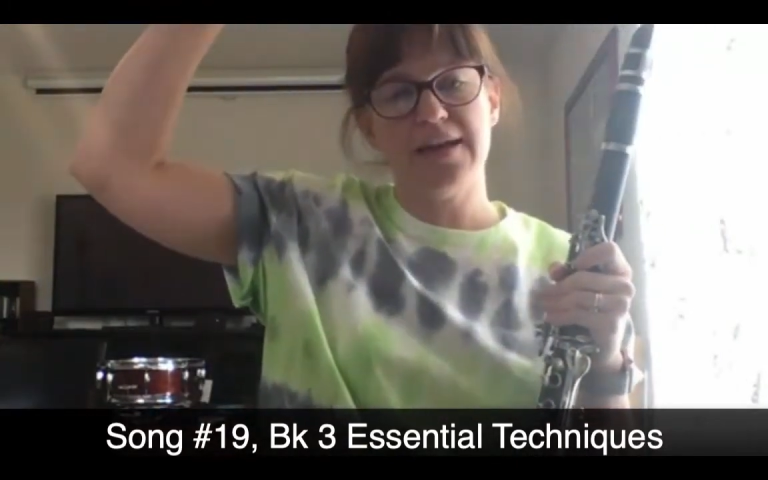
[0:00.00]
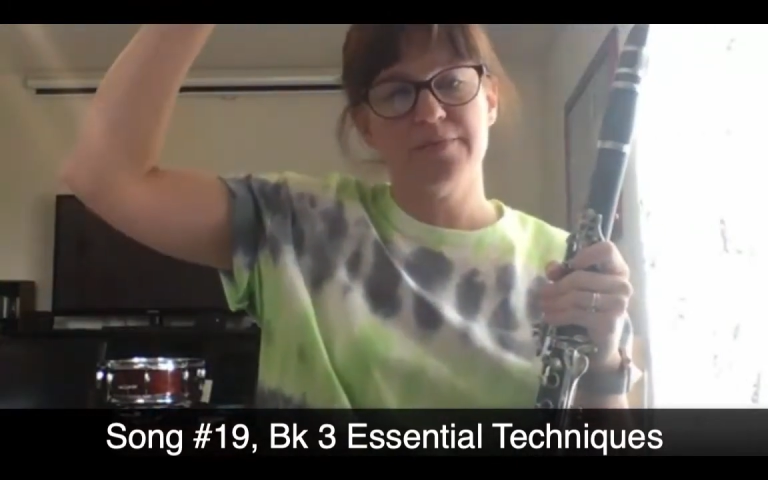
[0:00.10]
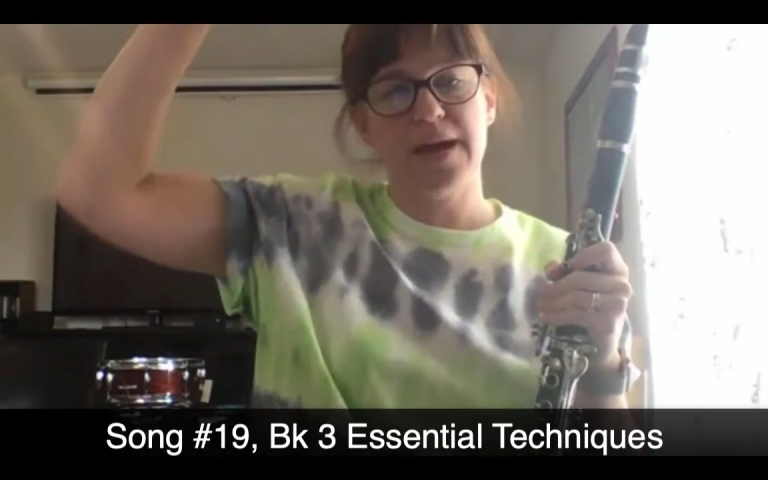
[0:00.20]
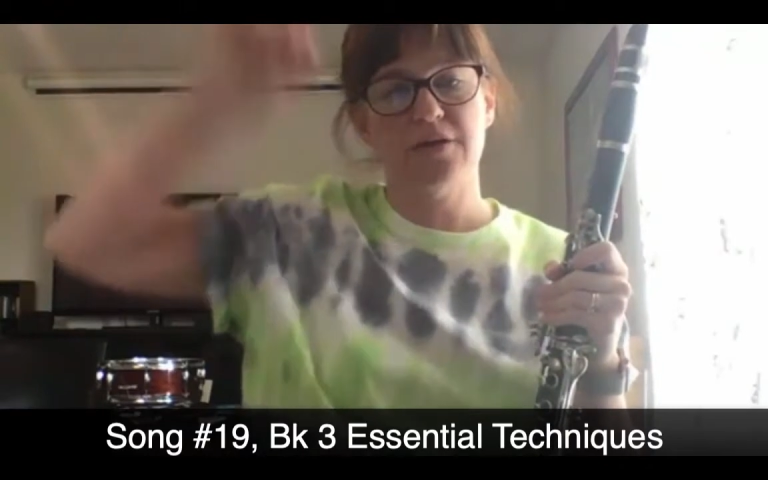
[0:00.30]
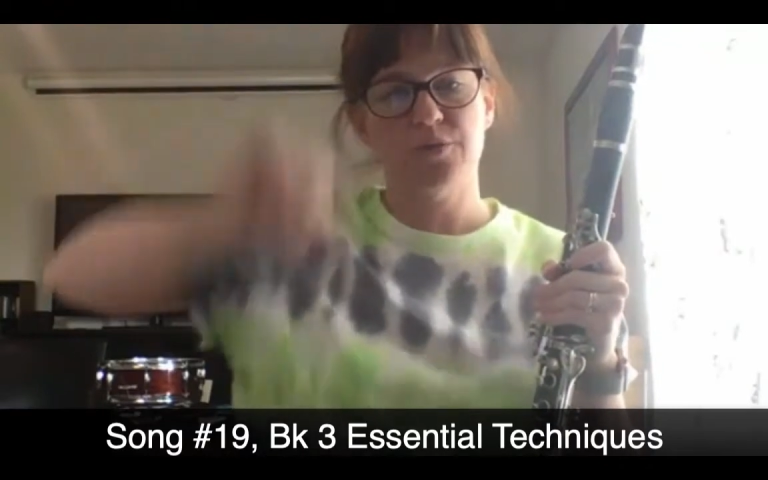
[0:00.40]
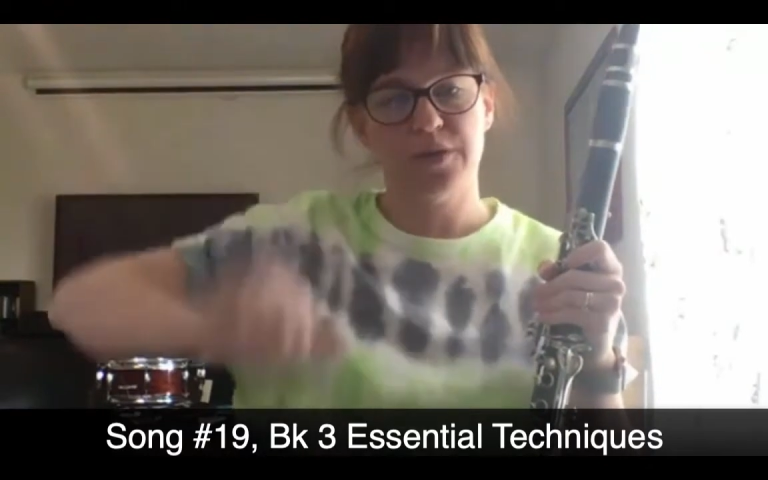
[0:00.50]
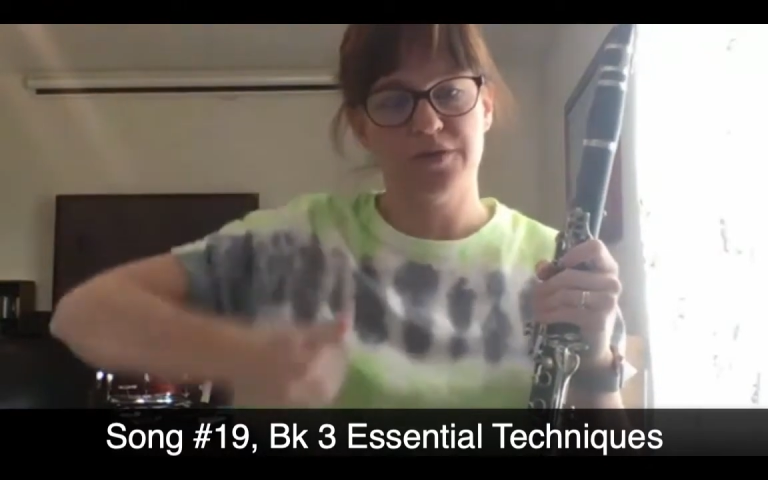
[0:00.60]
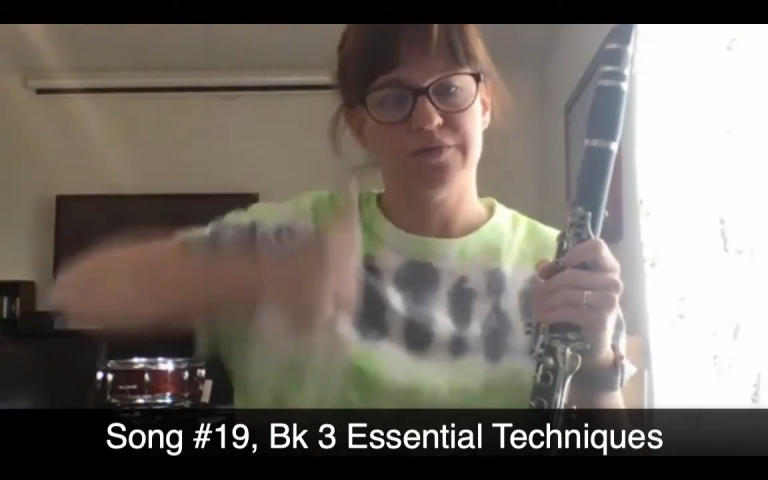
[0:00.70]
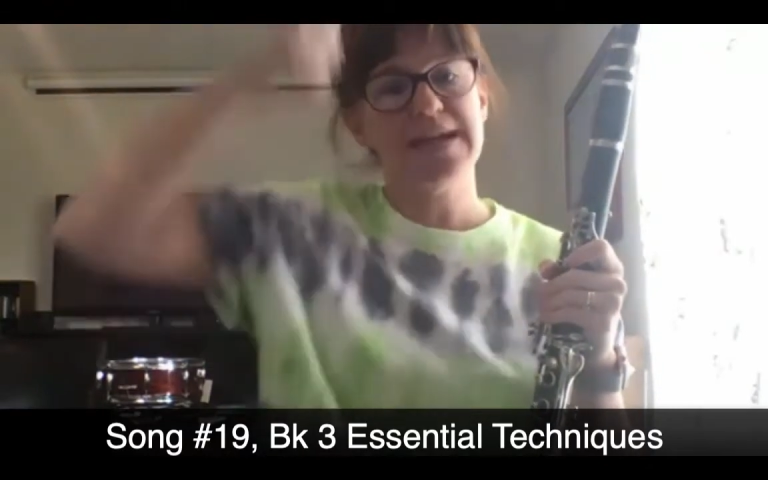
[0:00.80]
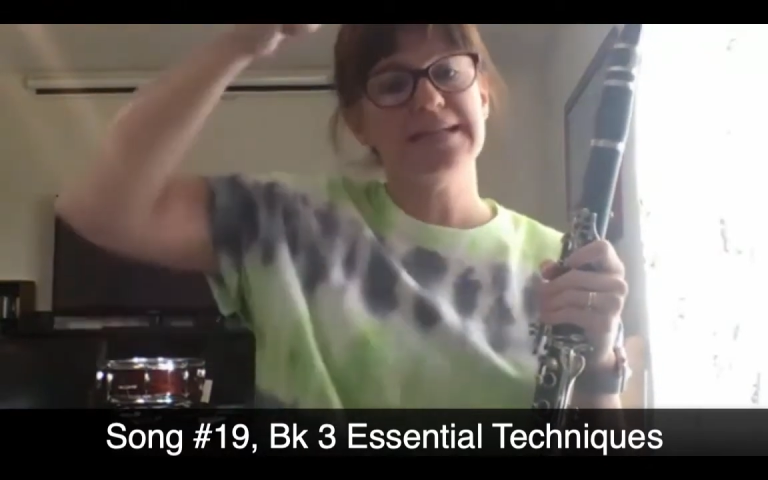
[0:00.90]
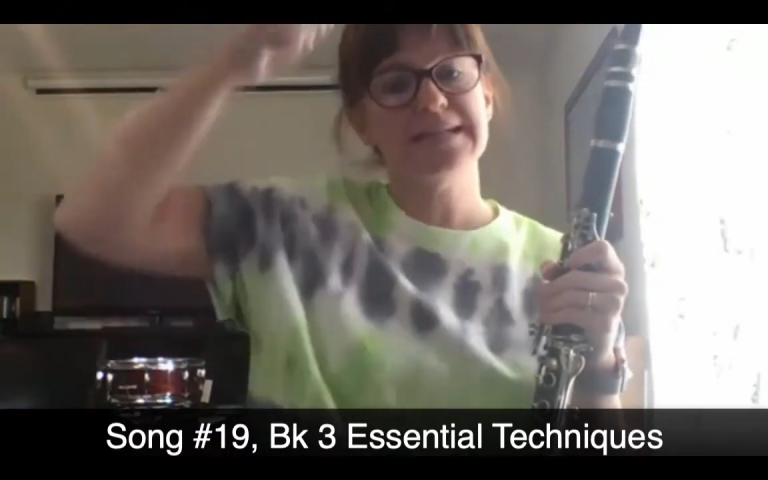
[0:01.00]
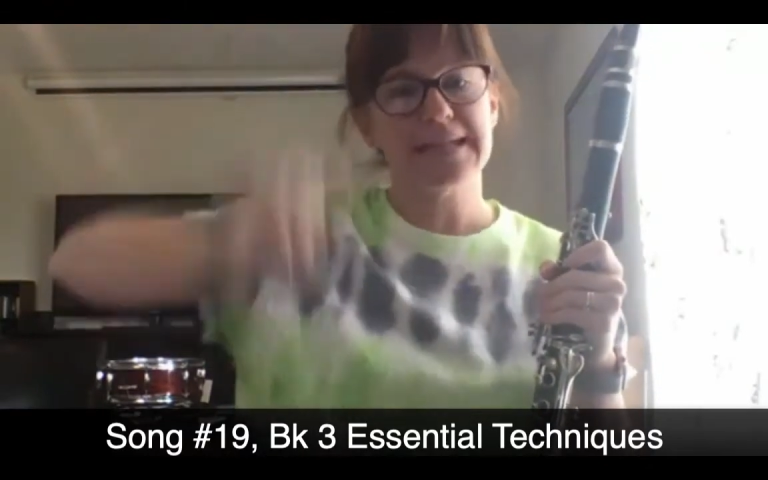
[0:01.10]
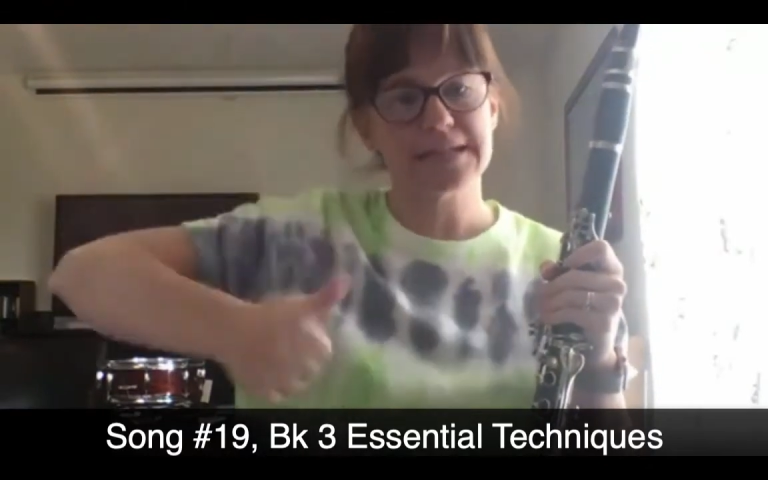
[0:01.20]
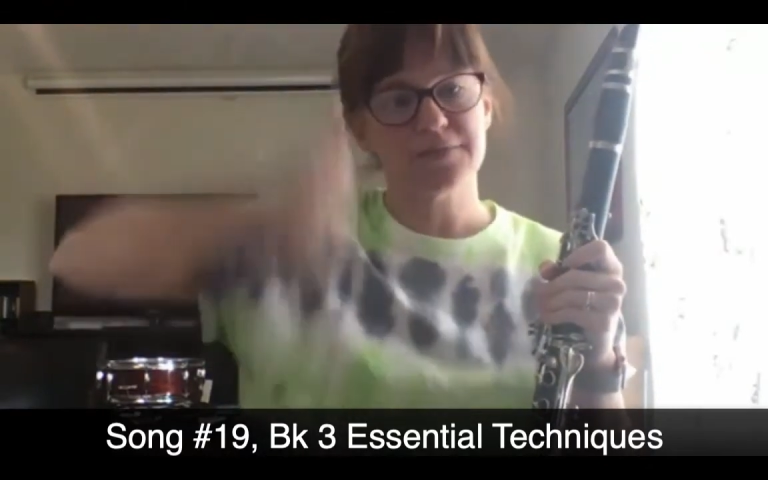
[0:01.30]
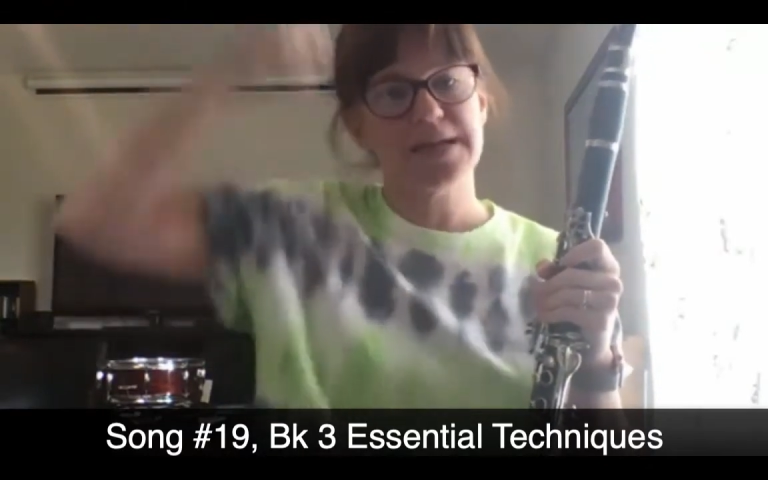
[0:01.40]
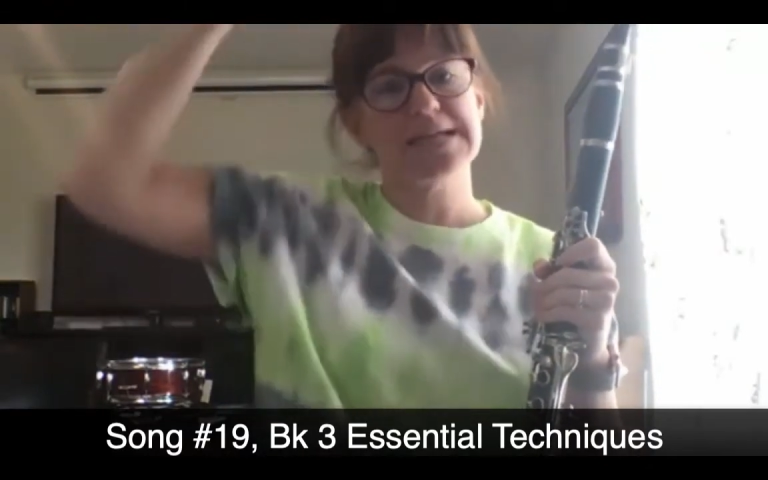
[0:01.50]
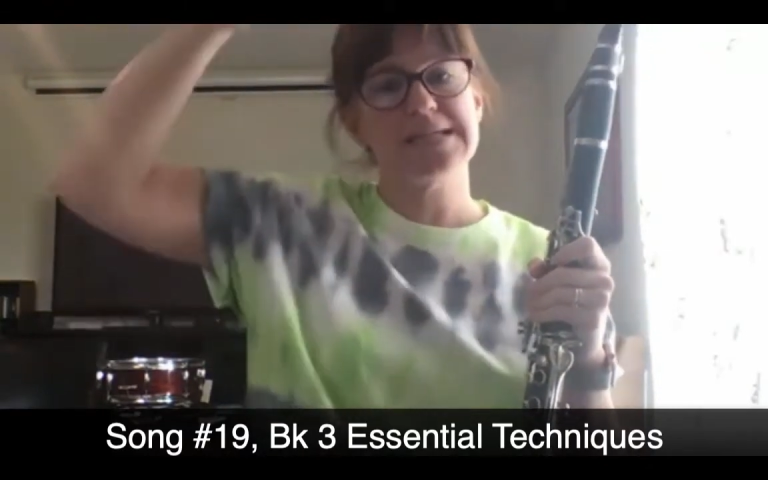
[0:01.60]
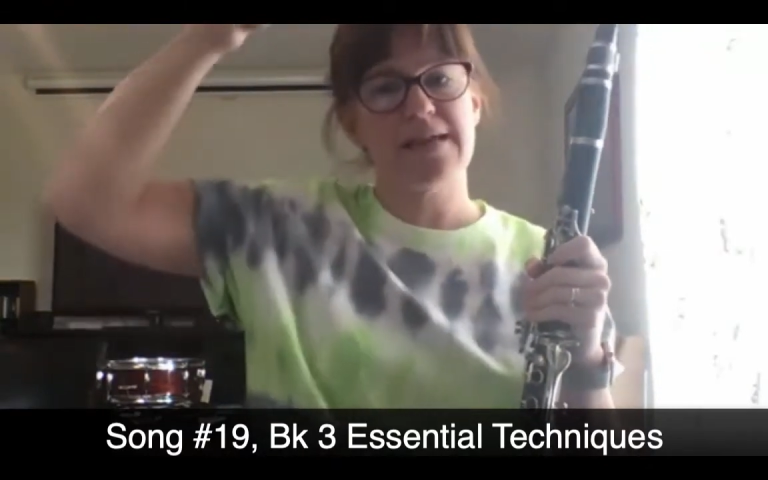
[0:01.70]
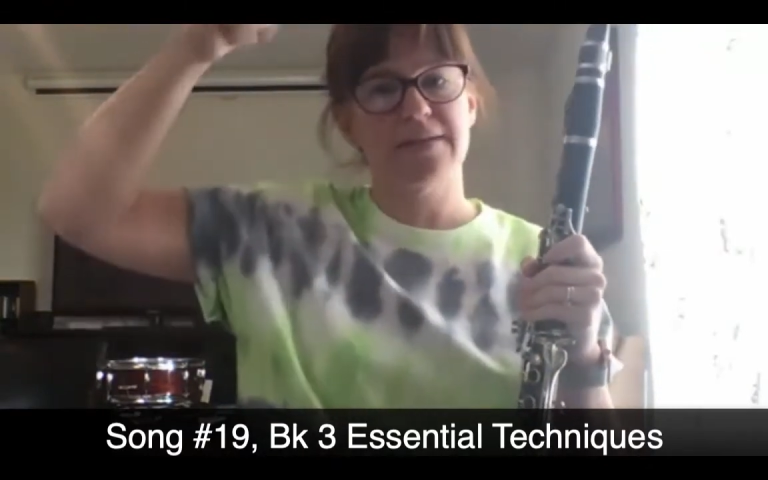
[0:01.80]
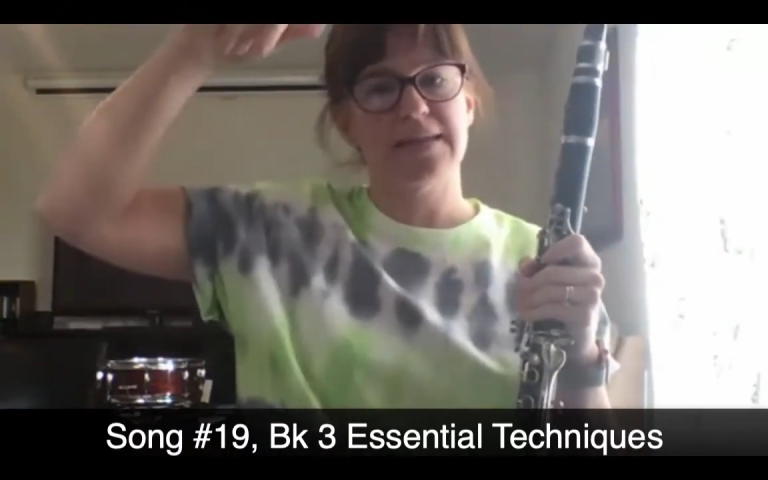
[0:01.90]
minor with the raised 6th, raised 7th,